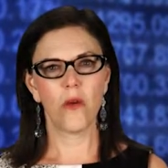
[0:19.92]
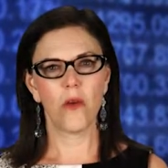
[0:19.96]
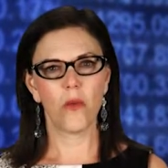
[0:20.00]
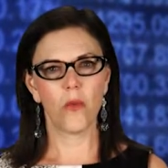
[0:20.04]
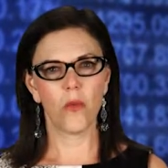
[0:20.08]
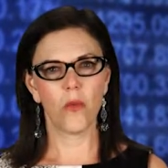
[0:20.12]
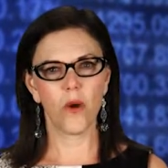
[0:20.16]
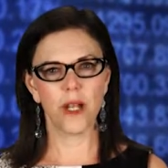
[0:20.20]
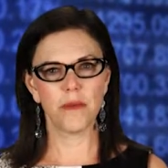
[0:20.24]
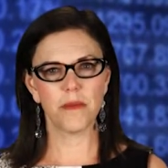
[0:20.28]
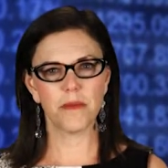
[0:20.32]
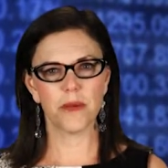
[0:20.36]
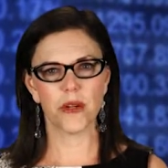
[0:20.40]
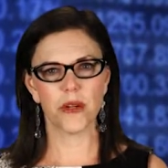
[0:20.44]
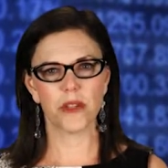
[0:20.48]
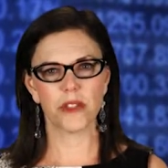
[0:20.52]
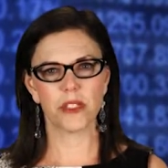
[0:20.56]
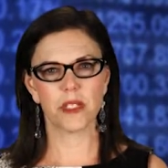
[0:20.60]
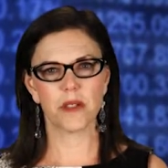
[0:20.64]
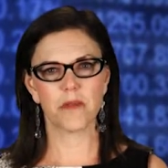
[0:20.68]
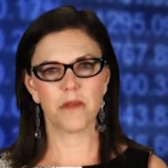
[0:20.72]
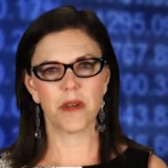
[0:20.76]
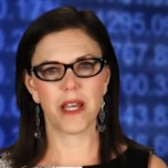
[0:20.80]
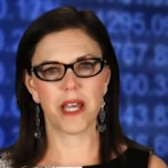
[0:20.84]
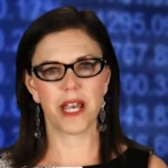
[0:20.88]
One
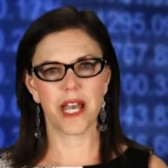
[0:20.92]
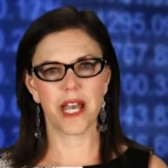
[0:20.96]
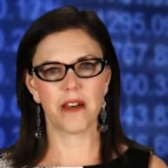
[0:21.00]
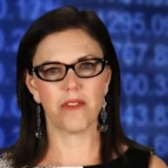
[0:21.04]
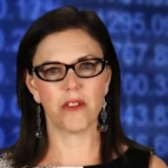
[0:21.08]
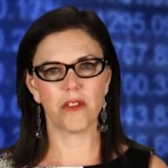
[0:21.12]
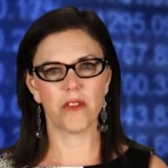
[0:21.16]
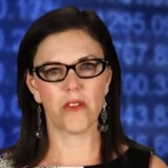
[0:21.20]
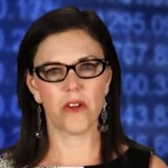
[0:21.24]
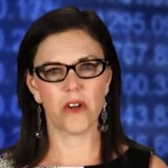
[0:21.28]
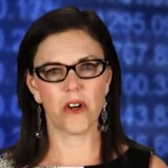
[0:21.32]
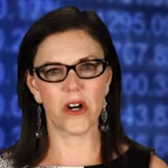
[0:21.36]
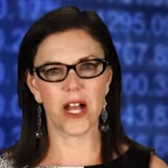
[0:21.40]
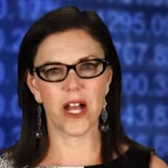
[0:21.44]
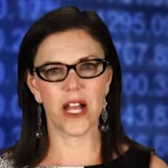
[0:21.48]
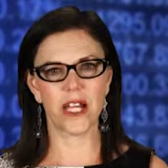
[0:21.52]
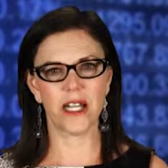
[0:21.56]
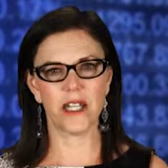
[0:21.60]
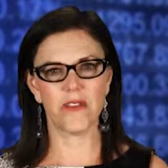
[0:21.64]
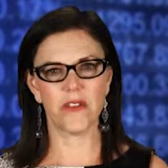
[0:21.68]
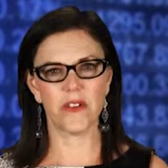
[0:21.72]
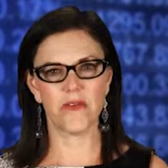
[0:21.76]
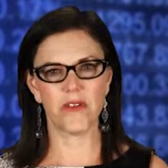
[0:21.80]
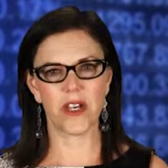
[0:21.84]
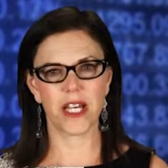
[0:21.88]
person may have a
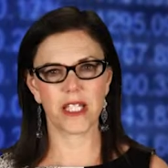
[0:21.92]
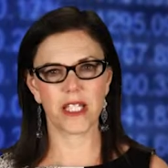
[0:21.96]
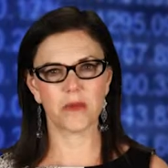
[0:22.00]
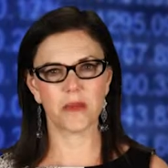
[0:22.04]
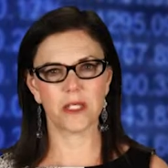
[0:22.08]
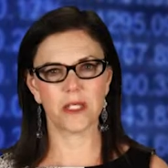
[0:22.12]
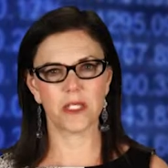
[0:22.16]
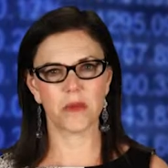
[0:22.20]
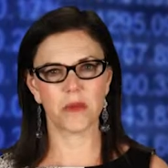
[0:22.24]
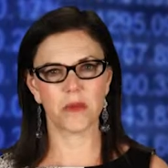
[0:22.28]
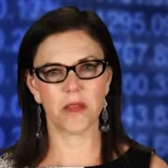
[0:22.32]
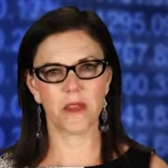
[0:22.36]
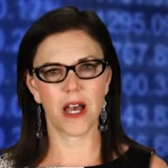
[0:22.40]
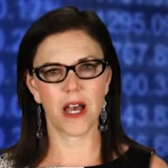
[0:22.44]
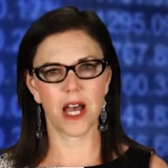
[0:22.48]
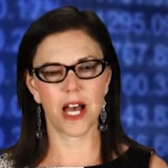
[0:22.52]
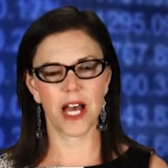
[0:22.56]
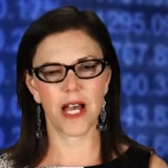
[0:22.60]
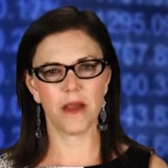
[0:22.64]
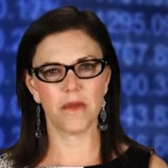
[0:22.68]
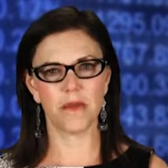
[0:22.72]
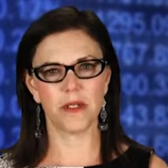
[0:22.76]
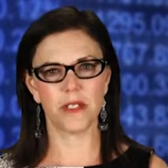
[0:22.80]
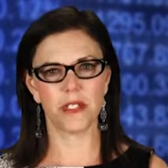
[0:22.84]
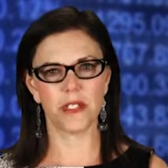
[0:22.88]
variety of investments with
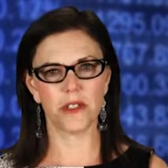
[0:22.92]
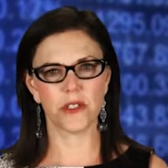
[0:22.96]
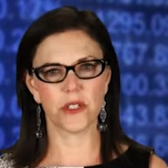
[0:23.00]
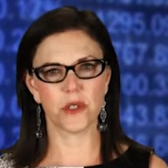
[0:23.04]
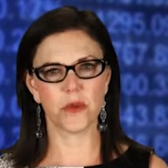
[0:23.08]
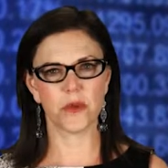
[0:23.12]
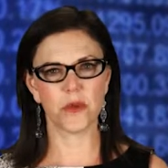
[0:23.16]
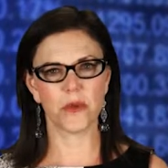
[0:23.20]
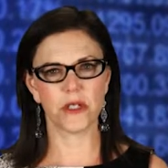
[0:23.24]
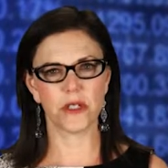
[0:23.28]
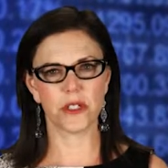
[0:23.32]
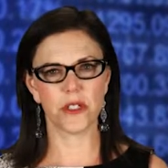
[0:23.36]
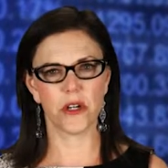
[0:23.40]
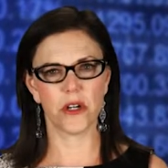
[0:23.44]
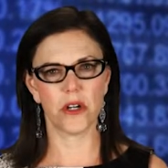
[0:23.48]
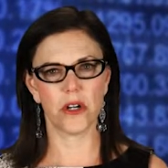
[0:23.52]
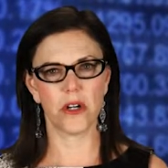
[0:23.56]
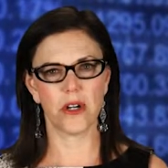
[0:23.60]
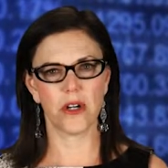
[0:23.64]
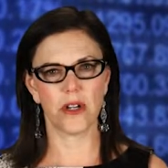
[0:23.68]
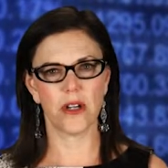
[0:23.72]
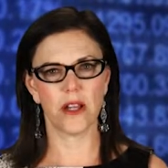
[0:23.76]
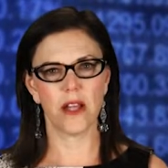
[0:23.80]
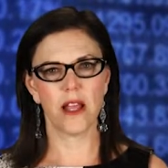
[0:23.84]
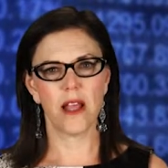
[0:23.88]
high potential
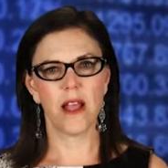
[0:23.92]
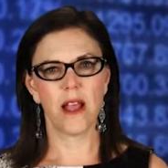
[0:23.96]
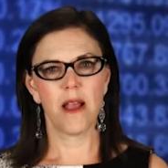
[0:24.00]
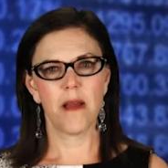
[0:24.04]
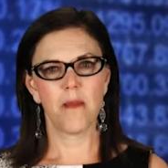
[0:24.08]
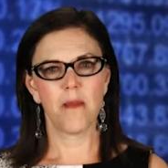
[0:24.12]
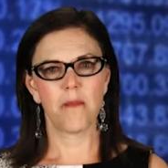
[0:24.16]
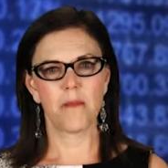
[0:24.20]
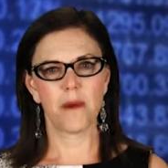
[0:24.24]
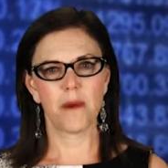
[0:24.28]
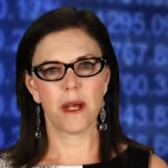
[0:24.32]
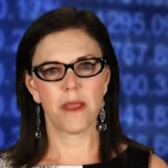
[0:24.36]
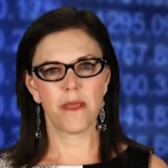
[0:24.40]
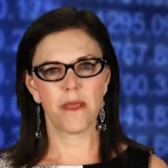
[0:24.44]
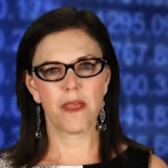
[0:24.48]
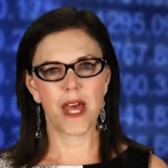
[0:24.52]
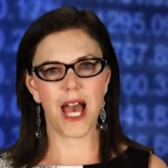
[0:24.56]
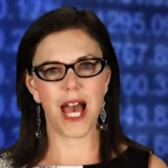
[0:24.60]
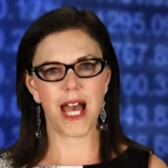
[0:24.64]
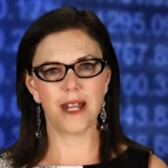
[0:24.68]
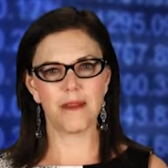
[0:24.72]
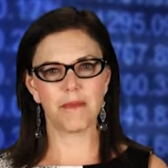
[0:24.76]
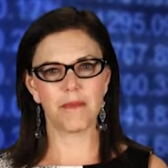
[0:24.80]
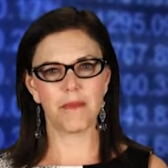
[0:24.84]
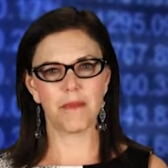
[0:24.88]
return, but
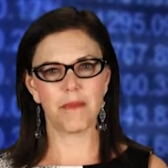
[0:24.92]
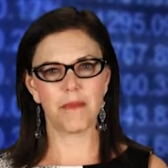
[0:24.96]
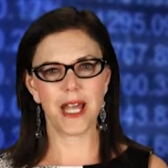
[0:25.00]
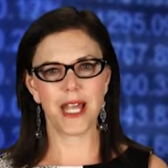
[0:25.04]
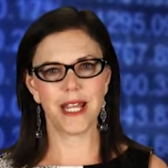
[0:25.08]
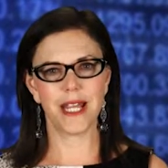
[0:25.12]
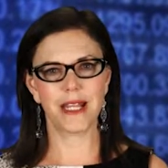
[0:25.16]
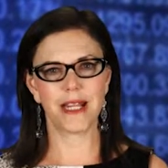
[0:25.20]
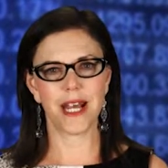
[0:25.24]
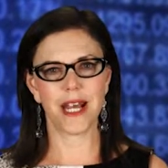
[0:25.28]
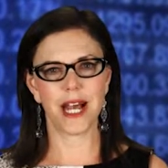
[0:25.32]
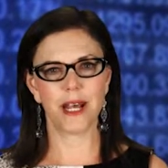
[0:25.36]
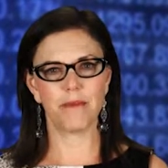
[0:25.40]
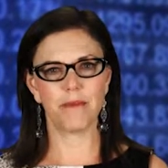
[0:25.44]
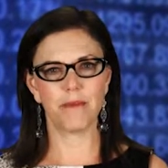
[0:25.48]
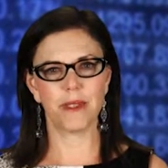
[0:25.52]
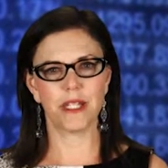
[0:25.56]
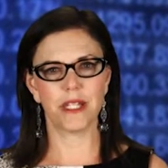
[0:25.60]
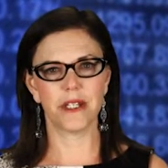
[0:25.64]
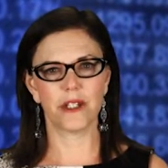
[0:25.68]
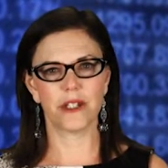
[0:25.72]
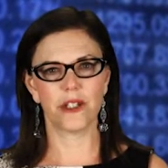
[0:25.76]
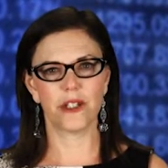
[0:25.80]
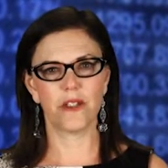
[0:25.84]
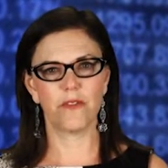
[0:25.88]
that may not
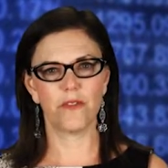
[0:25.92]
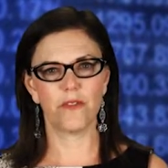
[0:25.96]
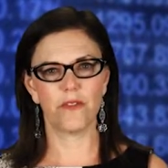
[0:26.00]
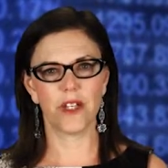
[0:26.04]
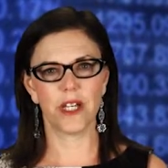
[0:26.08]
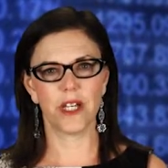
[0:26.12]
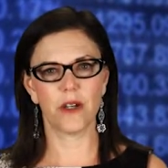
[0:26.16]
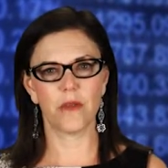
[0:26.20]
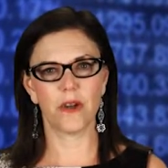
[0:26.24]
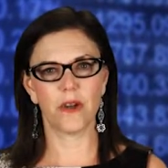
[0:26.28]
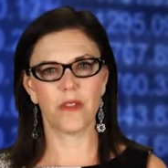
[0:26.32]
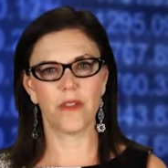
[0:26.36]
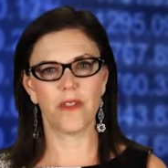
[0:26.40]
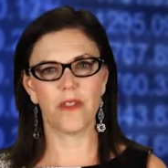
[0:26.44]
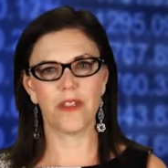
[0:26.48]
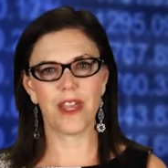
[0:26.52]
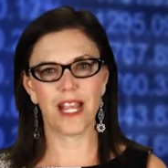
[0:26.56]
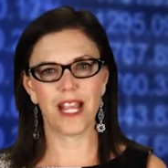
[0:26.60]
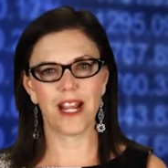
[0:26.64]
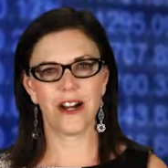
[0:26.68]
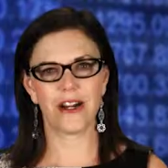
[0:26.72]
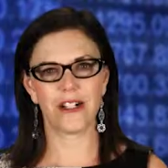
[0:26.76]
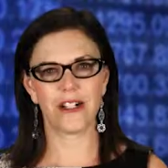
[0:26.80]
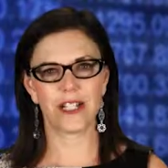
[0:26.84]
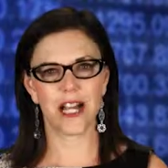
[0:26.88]
be a good fit with
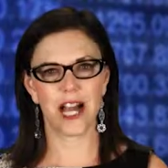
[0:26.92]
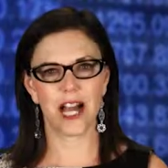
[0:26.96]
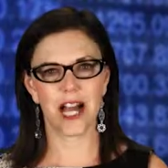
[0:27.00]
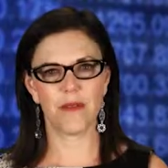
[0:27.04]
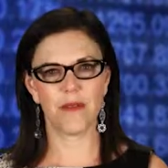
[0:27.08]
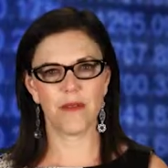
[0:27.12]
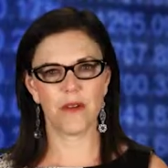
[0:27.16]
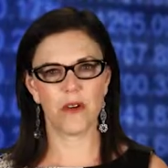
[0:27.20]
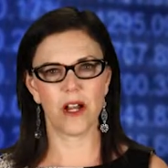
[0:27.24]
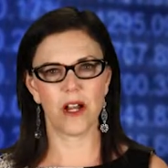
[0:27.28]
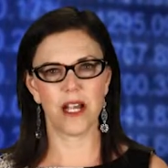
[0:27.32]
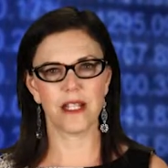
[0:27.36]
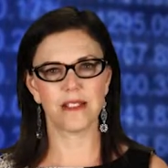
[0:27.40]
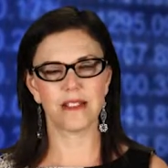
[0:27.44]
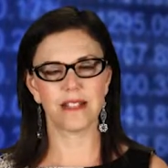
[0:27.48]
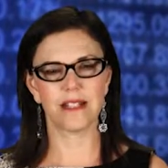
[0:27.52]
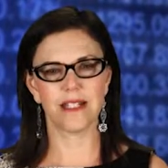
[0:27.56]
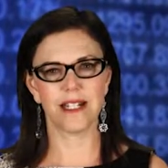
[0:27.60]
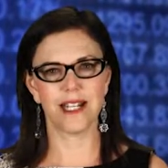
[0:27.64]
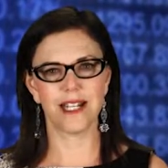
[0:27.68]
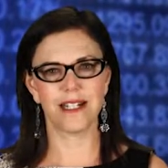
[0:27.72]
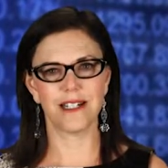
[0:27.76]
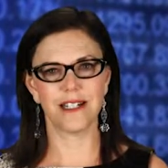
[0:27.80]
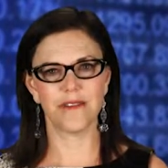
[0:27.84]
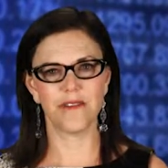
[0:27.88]
their time
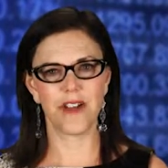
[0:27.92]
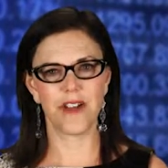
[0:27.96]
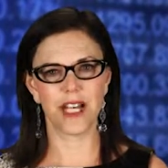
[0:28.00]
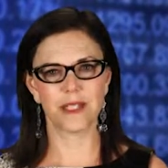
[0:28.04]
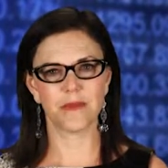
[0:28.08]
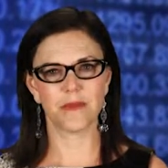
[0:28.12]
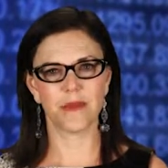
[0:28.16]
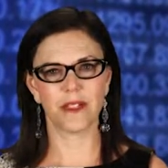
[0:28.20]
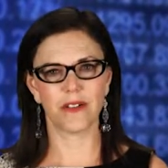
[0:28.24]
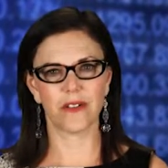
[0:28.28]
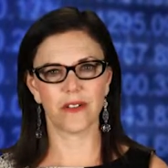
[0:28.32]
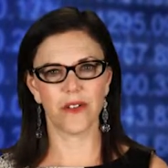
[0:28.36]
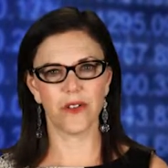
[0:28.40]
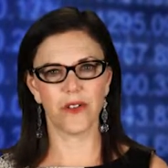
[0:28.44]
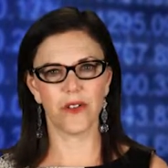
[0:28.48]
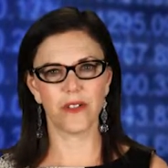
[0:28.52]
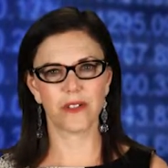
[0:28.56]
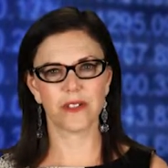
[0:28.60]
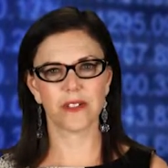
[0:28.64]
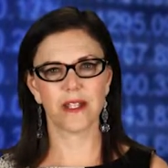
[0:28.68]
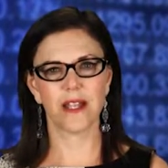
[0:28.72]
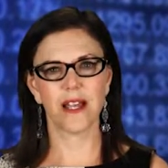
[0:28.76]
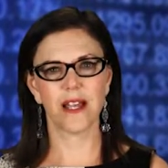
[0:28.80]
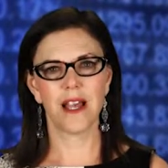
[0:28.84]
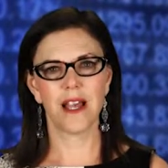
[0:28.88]
horizon and investment goals.